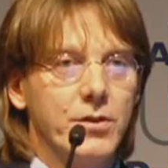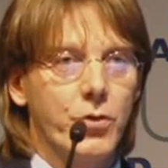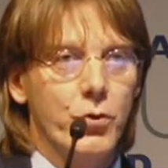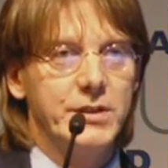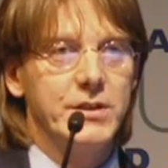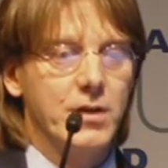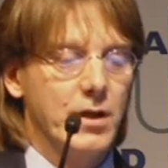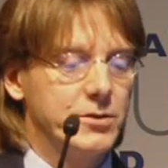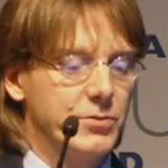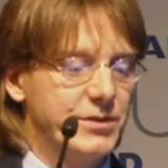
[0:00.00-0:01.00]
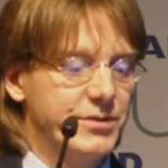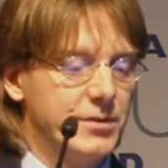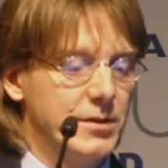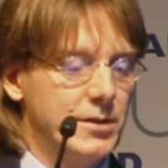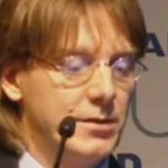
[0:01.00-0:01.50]
13 countries
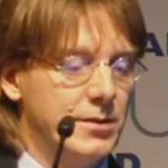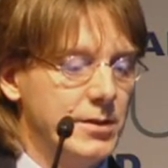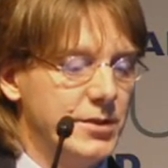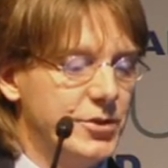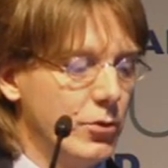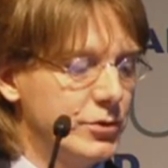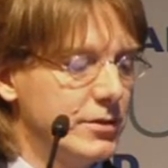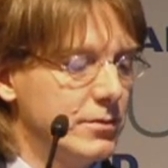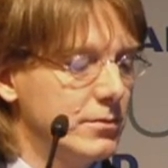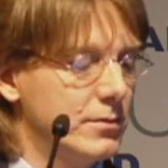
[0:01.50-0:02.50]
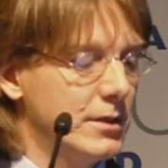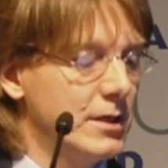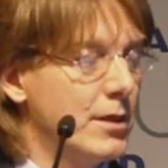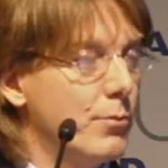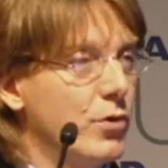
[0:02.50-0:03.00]
in total.
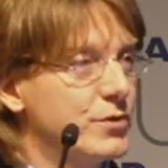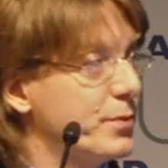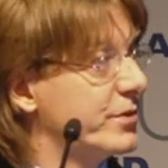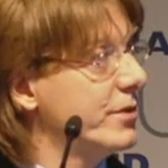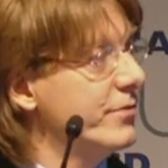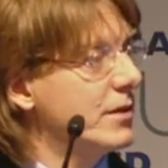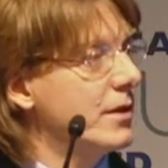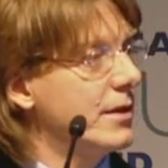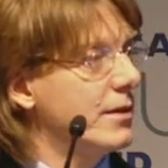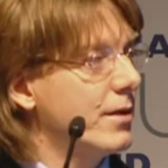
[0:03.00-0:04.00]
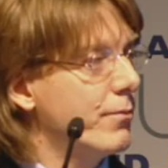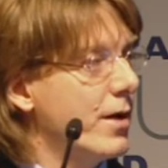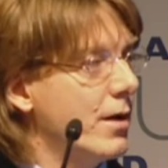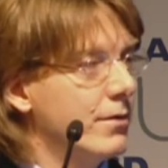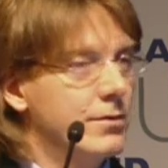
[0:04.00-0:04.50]
More specifically, there were